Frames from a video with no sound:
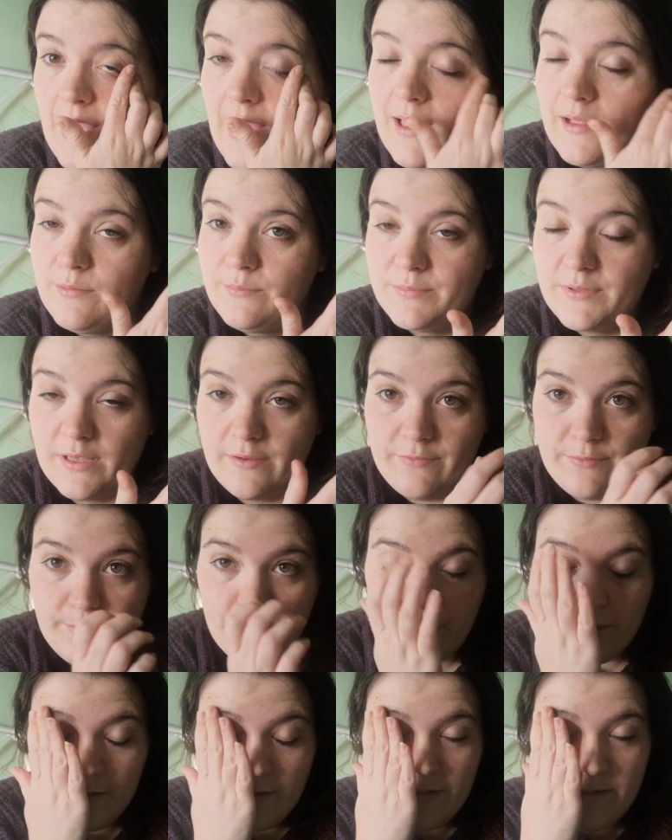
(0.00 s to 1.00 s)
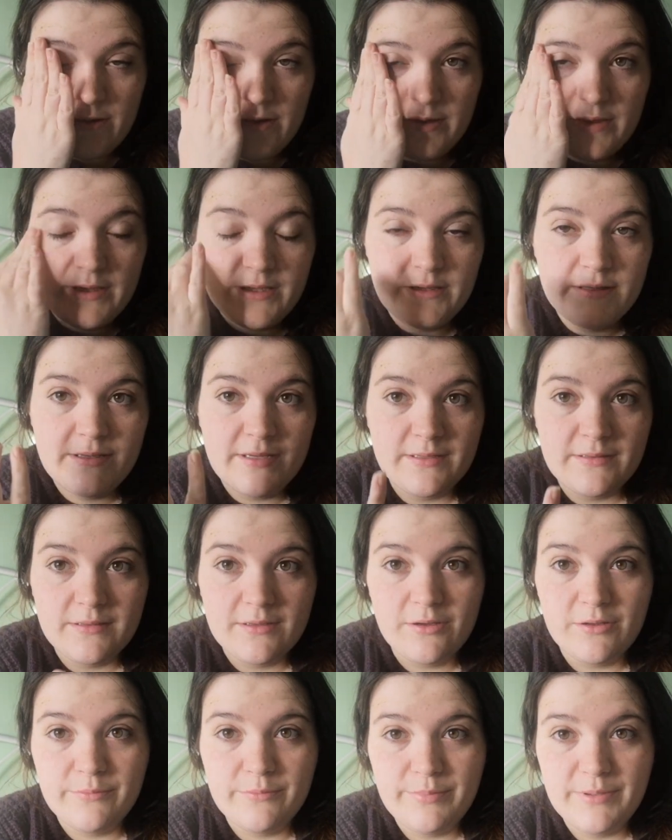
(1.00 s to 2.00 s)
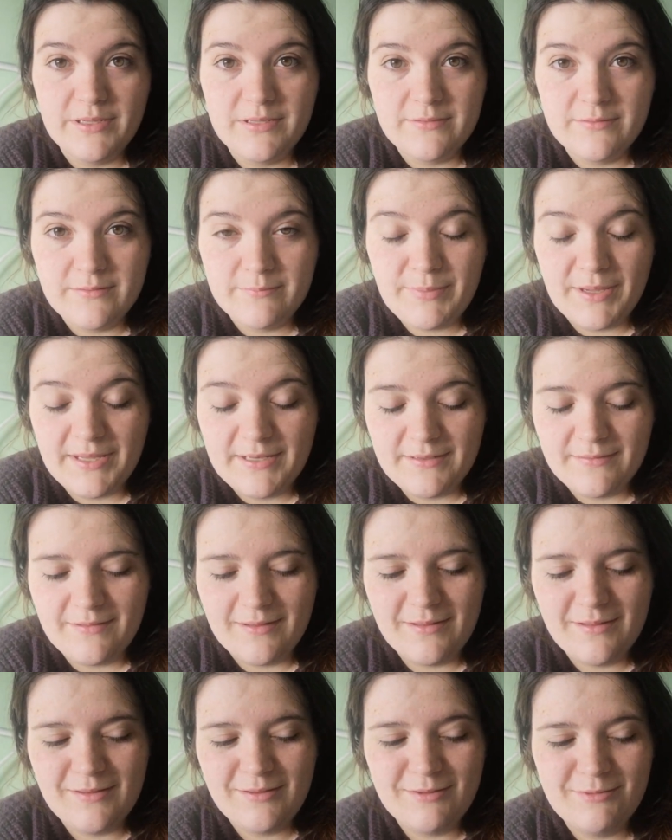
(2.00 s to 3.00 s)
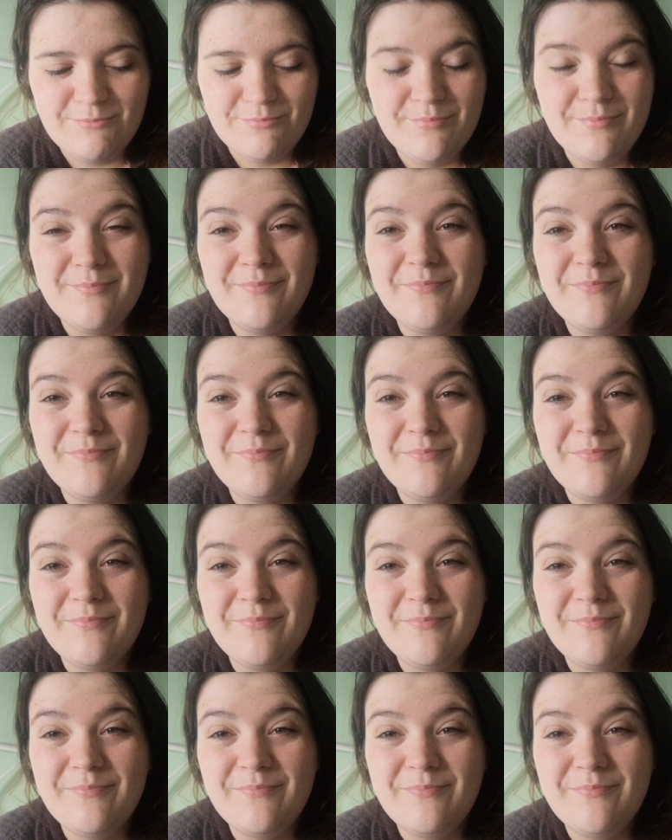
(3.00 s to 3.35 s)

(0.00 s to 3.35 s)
helped out of the bath and then take the kind of